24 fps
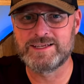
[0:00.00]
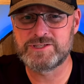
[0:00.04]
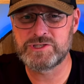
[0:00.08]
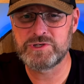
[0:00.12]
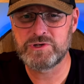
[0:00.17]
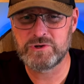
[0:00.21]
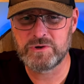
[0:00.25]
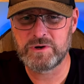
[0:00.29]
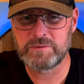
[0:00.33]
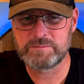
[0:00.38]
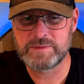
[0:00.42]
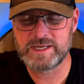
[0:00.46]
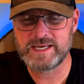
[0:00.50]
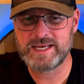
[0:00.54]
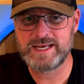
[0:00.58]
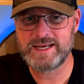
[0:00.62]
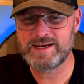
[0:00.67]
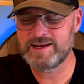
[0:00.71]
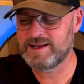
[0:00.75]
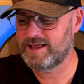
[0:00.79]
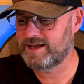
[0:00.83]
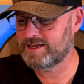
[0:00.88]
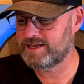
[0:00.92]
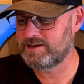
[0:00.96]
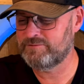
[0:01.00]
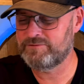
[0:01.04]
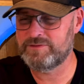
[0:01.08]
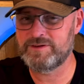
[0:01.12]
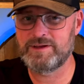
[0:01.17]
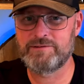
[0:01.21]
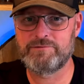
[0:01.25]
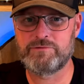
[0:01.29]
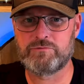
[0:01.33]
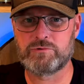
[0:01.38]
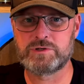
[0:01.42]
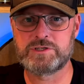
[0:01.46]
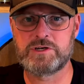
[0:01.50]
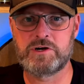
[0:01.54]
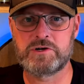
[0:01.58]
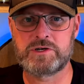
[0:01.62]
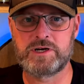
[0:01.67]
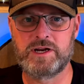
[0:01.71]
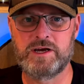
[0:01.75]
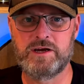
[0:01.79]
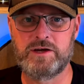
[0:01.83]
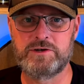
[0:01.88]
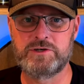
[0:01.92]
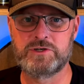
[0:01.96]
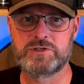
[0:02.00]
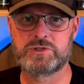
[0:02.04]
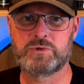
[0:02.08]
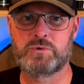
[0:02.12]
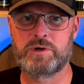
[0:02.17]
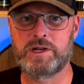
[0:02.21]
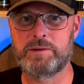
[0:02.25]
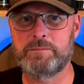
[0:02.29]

You know what I mean? Like if, if we're talking 120